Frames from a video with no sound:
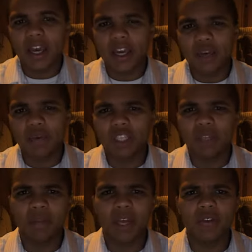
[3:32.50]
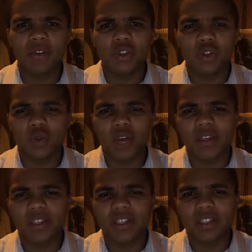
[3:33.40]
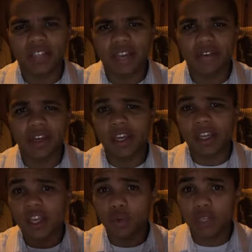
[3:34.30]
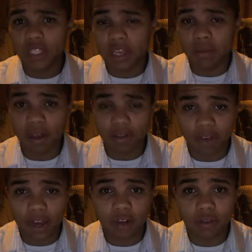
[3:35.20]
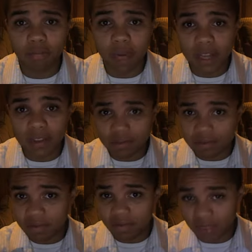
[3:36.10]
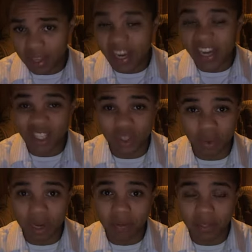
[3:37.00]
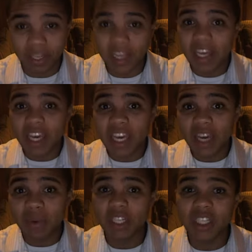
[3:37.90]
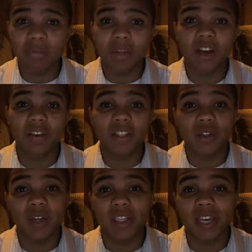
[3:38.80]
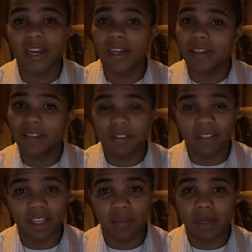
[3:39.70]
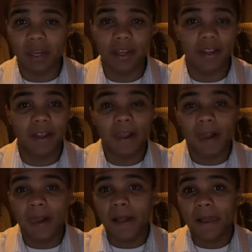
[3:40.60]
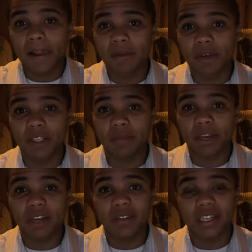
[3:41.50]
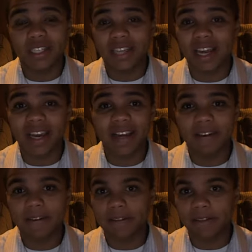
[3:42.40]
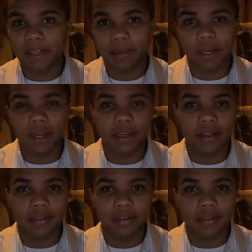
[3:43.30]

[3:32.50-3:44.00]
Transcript: Went to the playoffs in 2007. Then he went to the NBA Finals, but got swept. He went to the playoffs in 2008. Eliminated. He went to the playoffs in 2009. Eliminated.